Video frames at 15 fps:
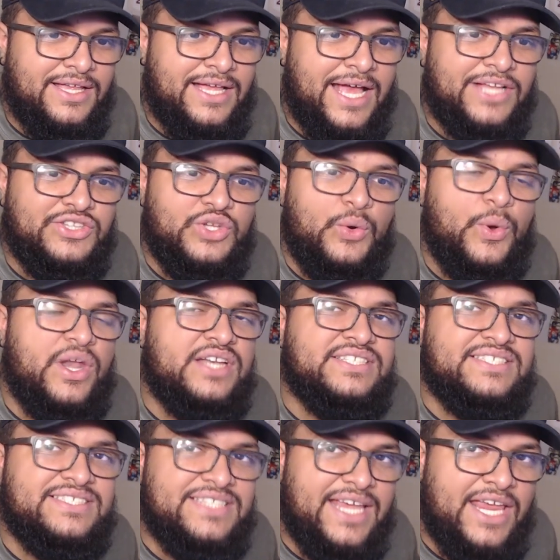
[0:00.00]
I don't want to
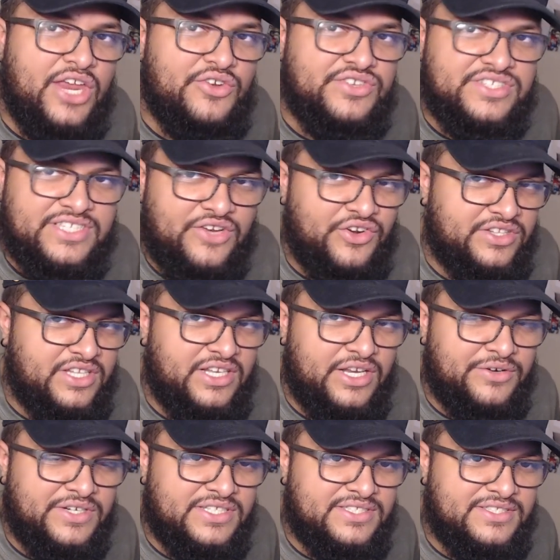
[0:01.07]
just sit here and stare at the
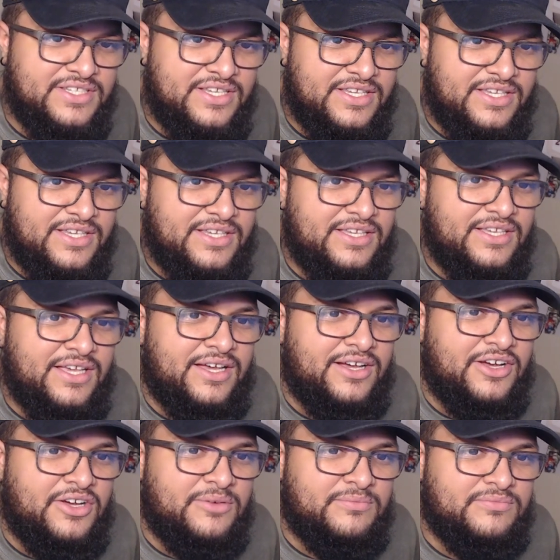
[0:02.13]
lyrics.
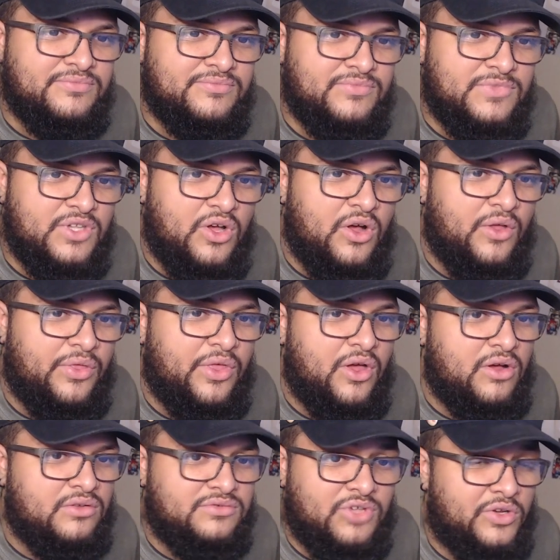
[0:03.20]

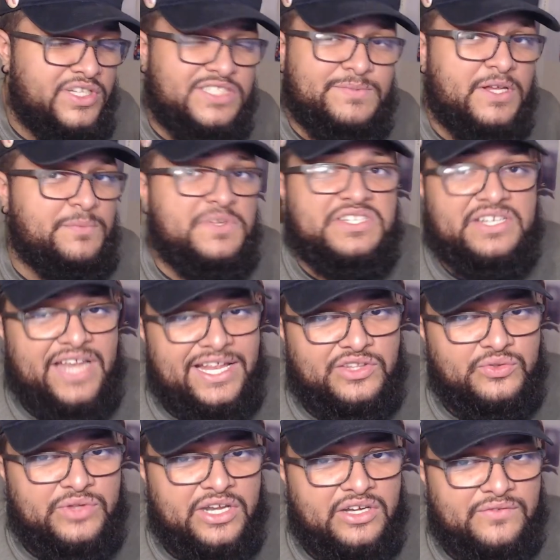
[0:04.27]
Although, don't expect me to not
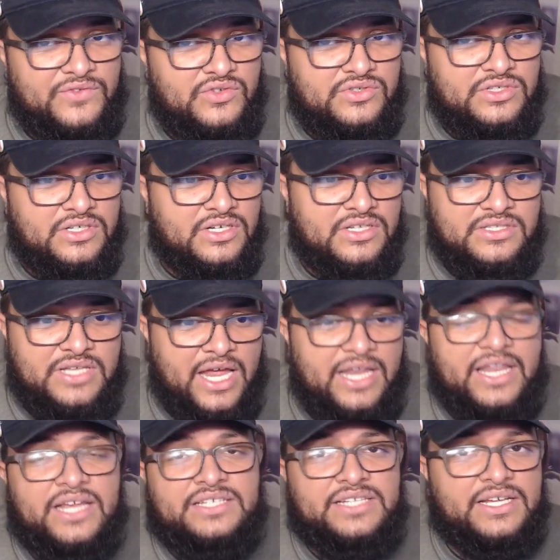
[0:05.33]
do that in the future, because I
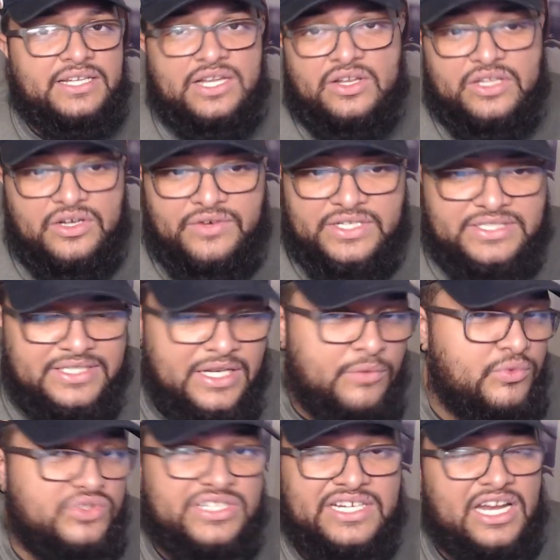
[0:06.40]
like checking out lyrics, and I
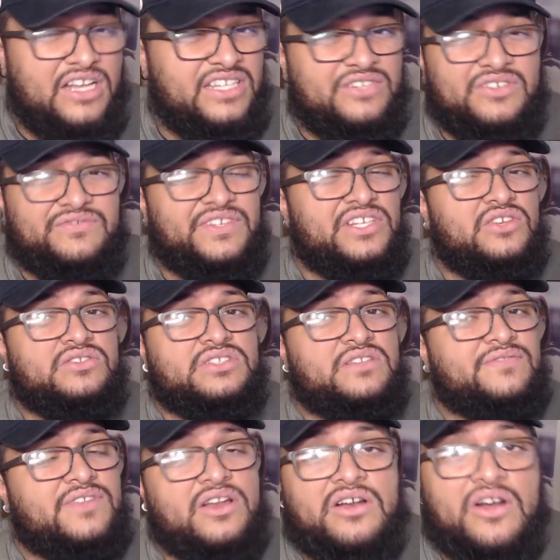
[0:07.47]
will check out lyric videos
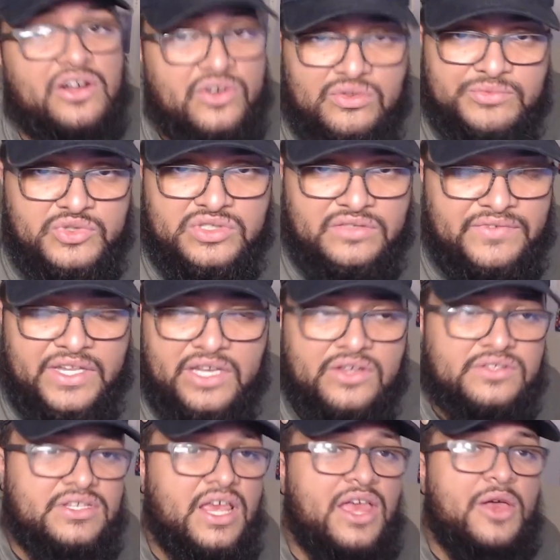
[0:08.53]
if there are no music
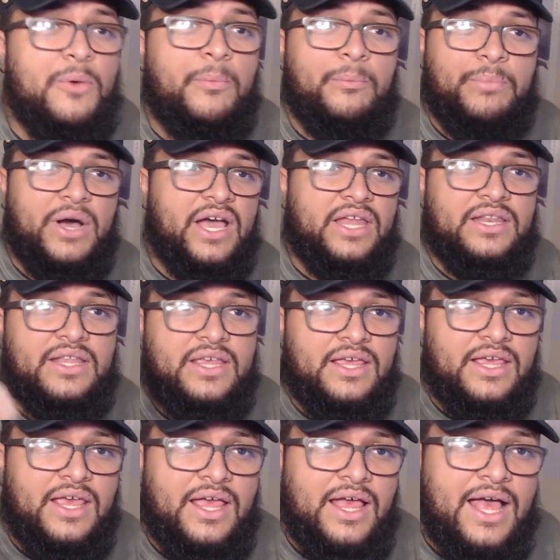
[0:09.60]
videos. But
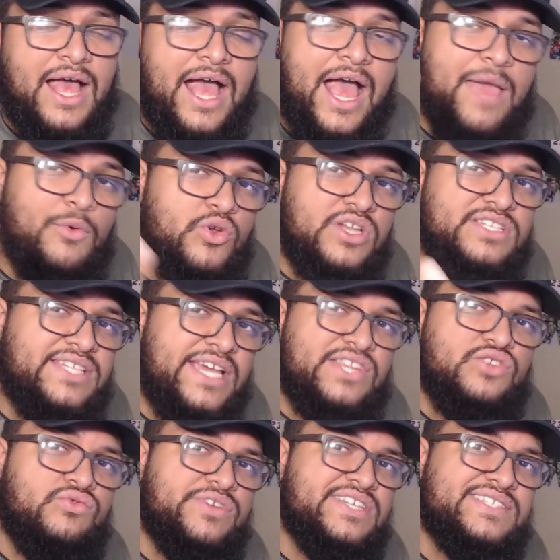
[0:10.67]
I'm going to take
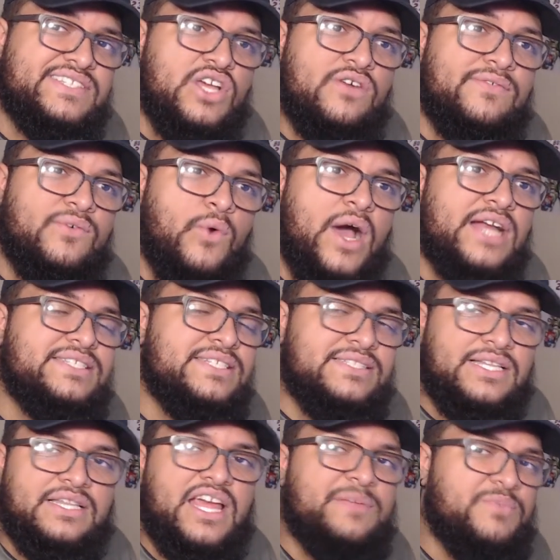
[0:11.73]
the risk of watching
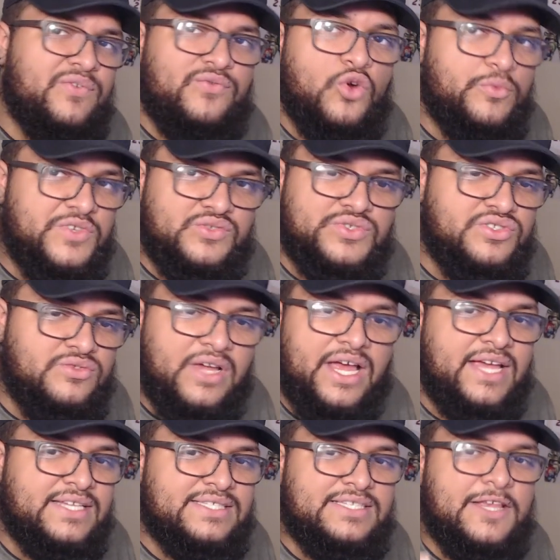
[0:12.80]
the live performance with you
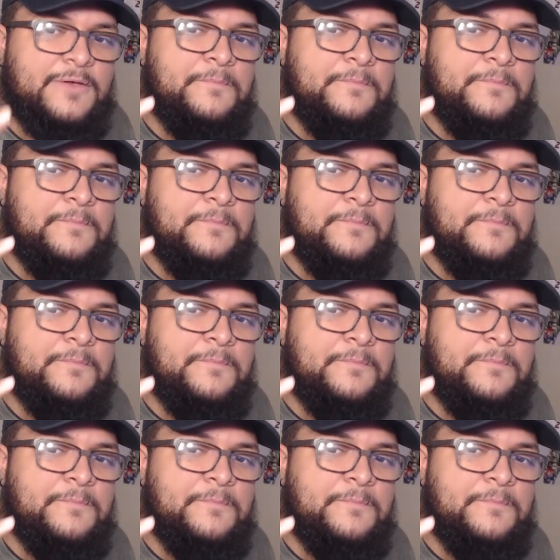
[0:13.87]
guys.